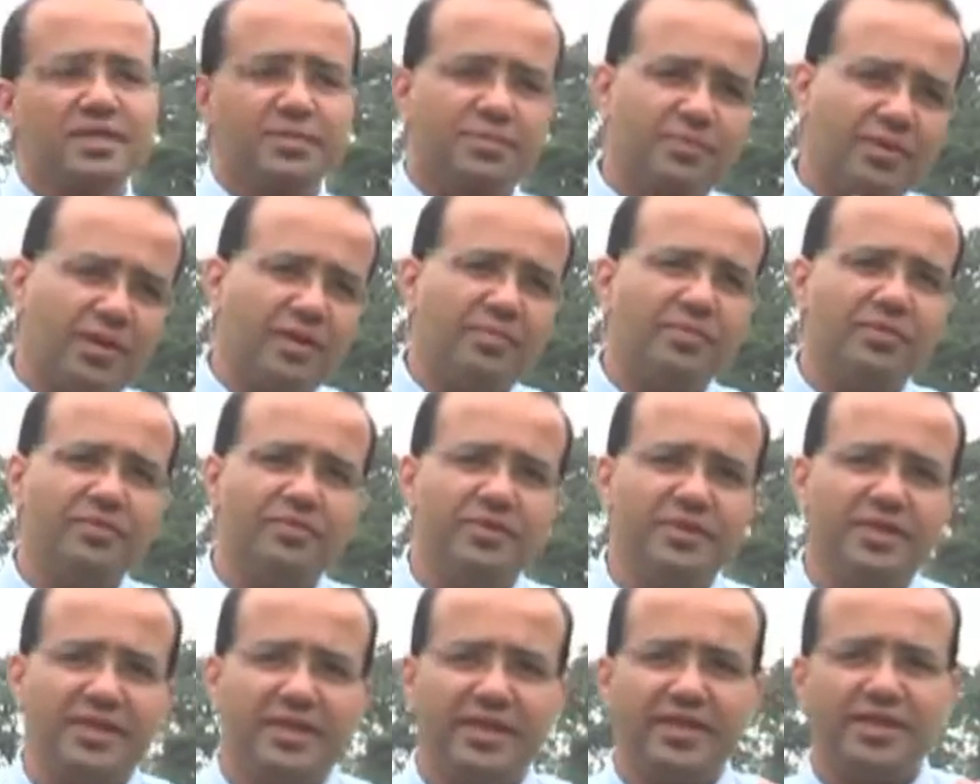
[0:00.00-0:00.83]
The problem
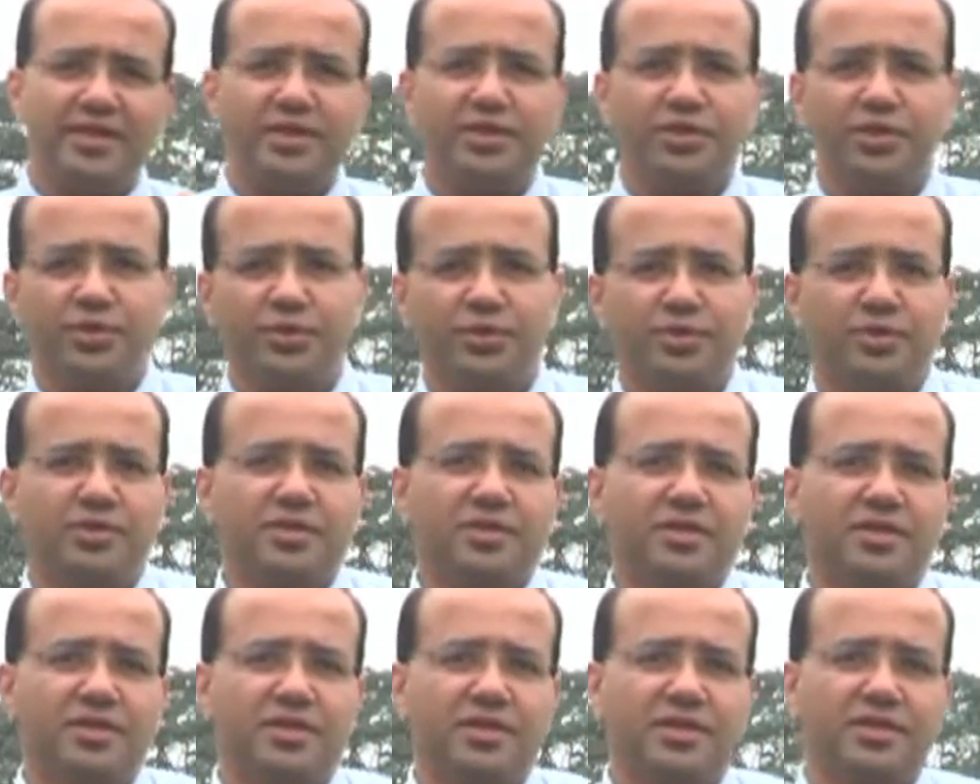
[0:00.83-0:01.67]
with the Indian youth
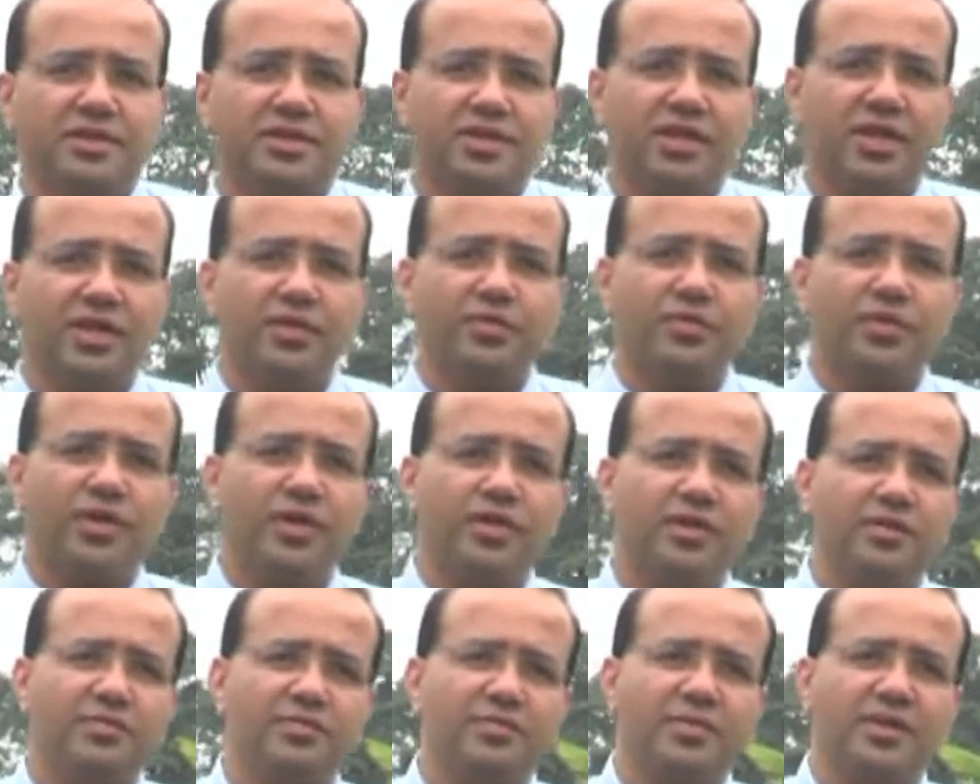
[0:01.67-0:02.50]
is not
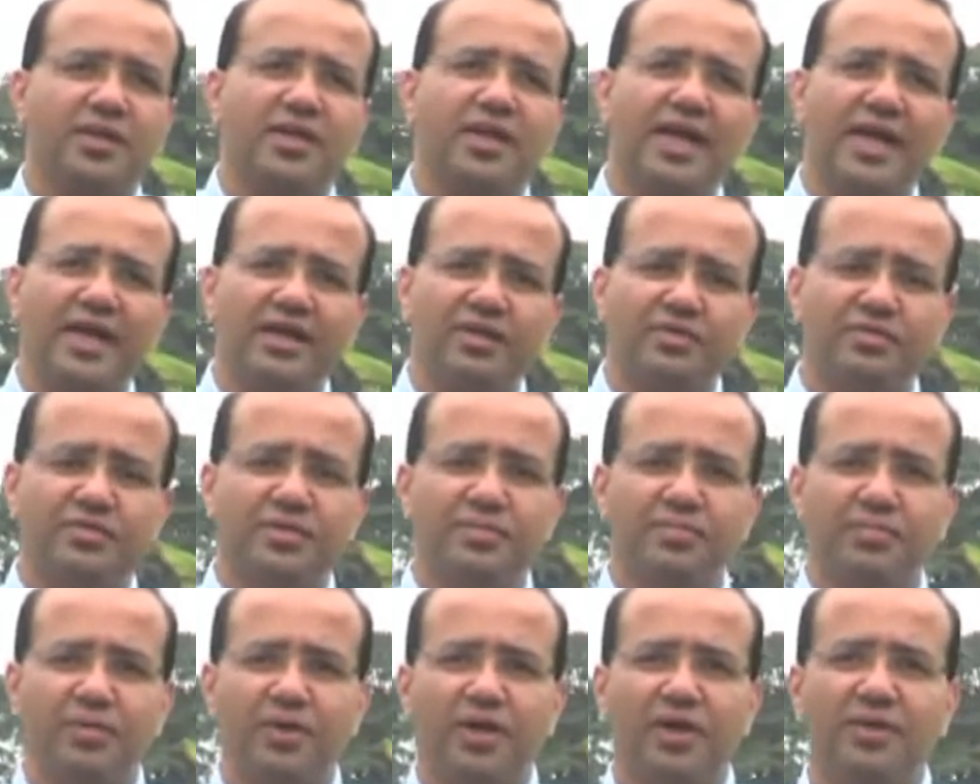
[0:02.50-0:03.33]
one of a lack of
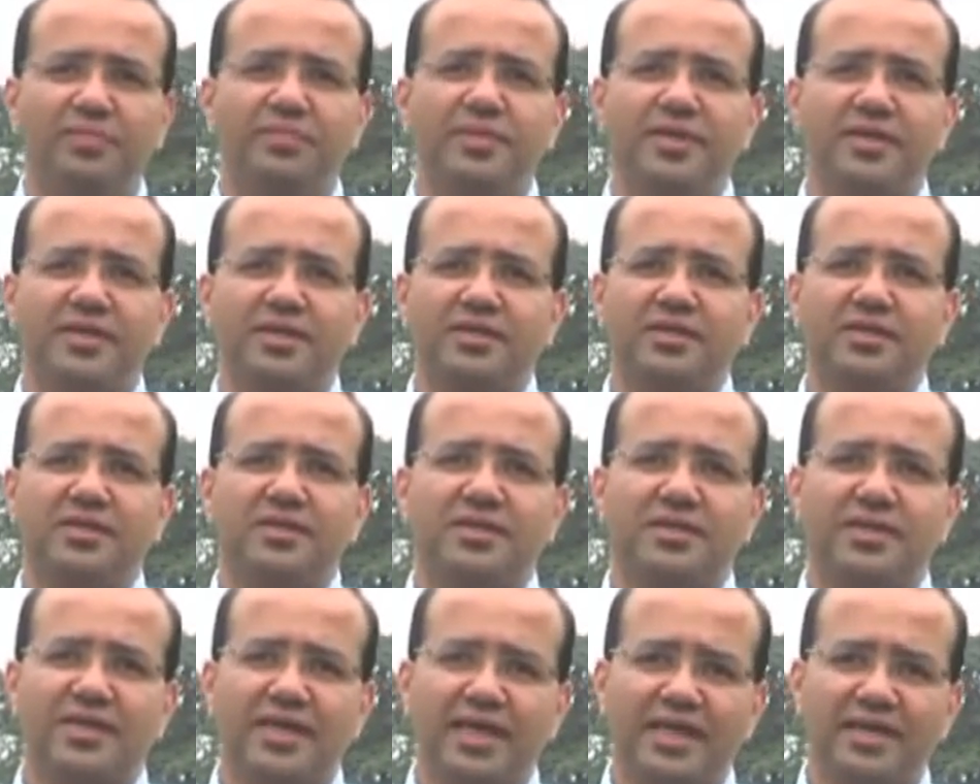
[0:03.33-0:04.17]
employment,
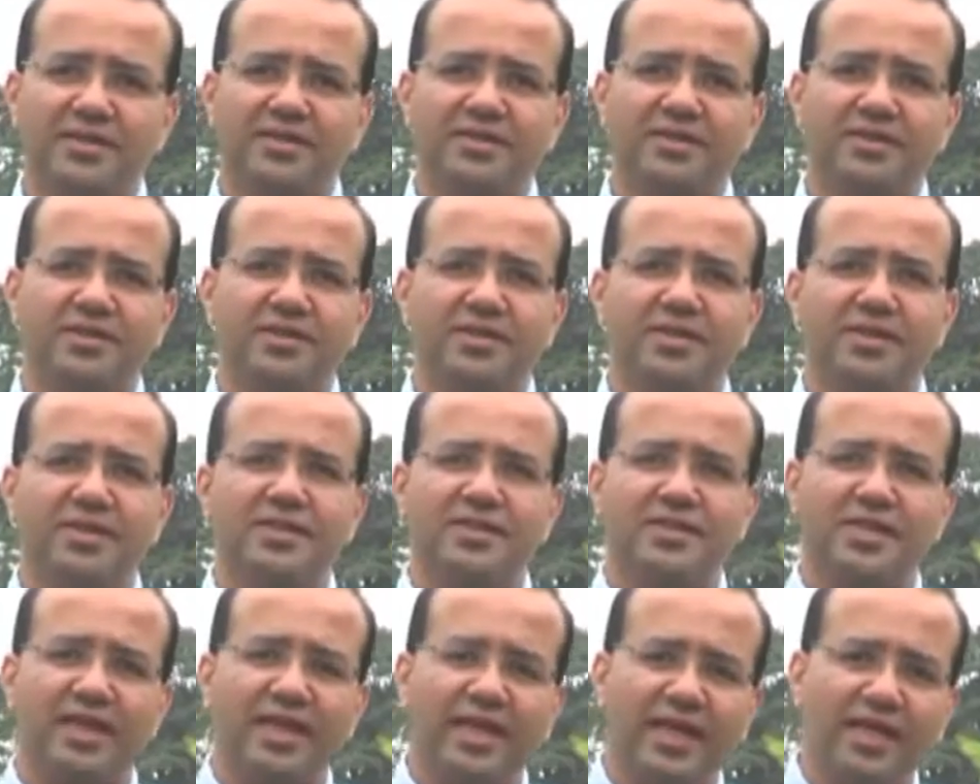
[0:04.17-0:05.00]
rather it
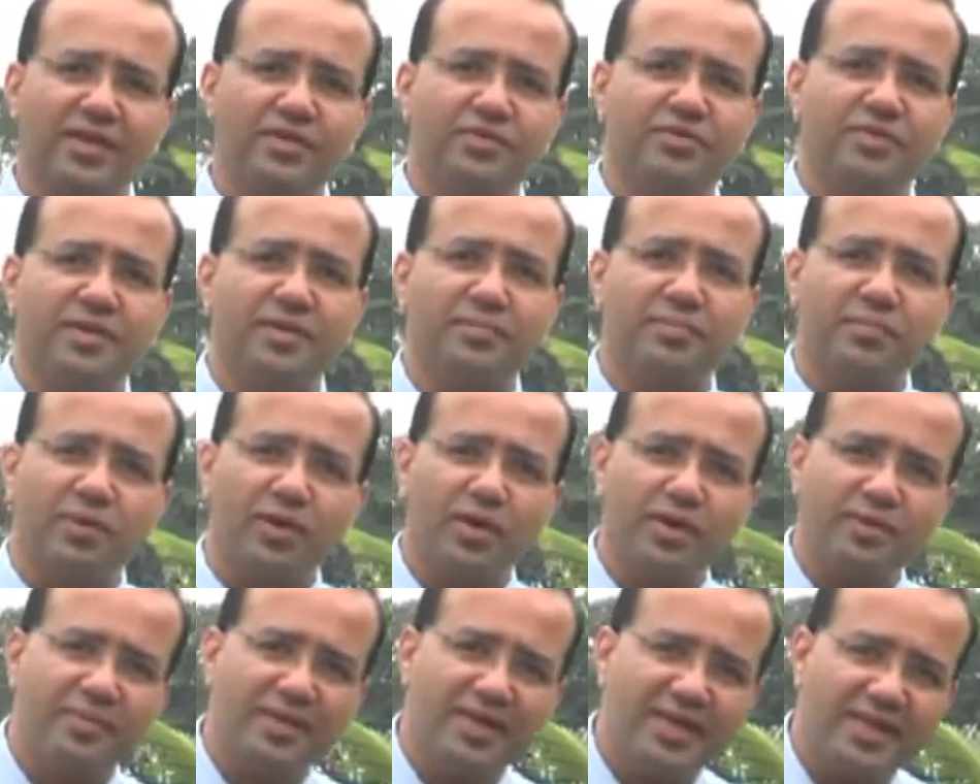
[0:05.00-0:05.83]
is a lack of
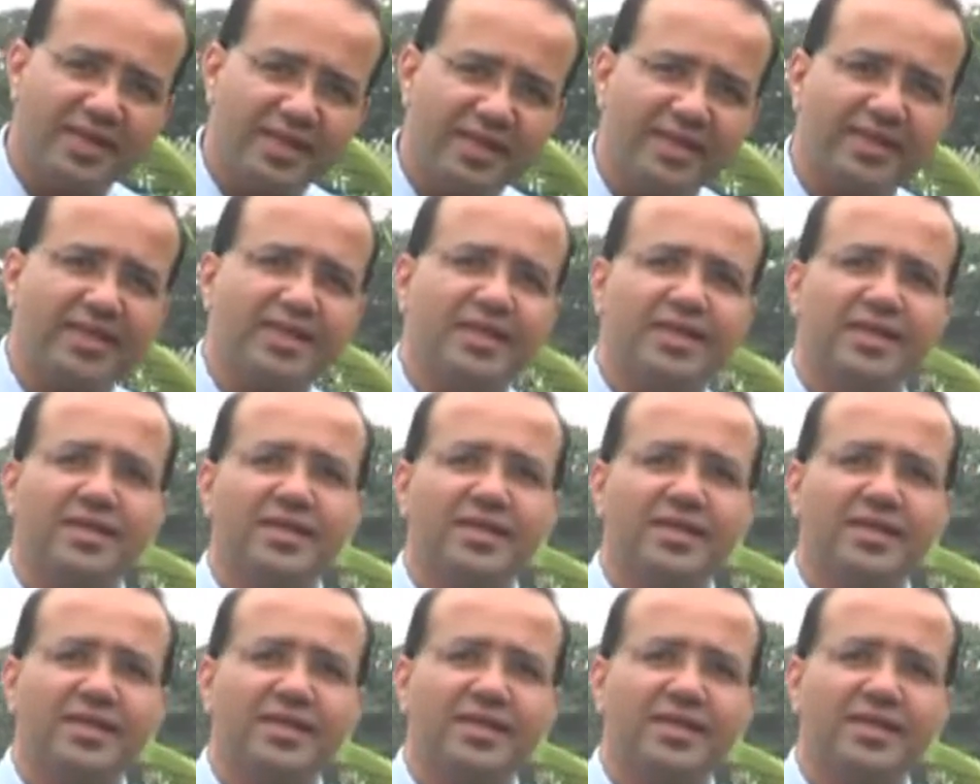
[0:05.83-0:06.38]
employability.